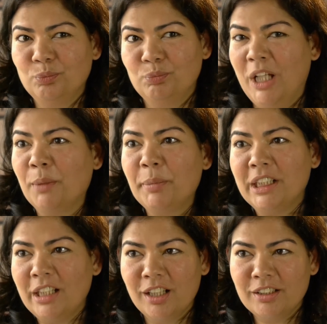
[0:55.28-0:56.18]
helping
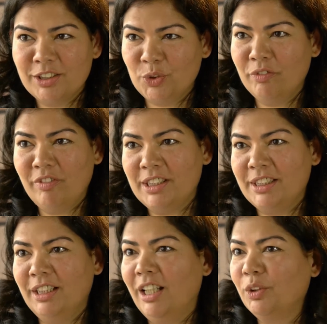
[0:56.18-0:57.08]
clients to invest
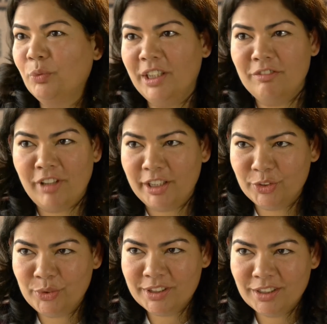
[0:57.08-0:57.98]
in line with their
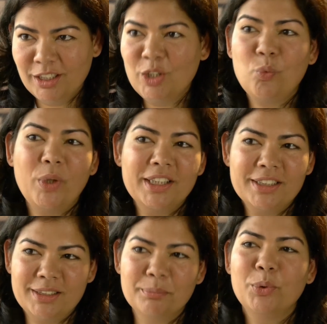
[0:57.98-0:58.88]
values when it
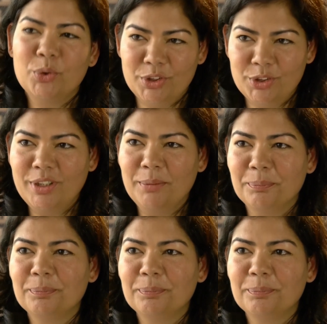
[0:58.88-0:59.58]
is important to them.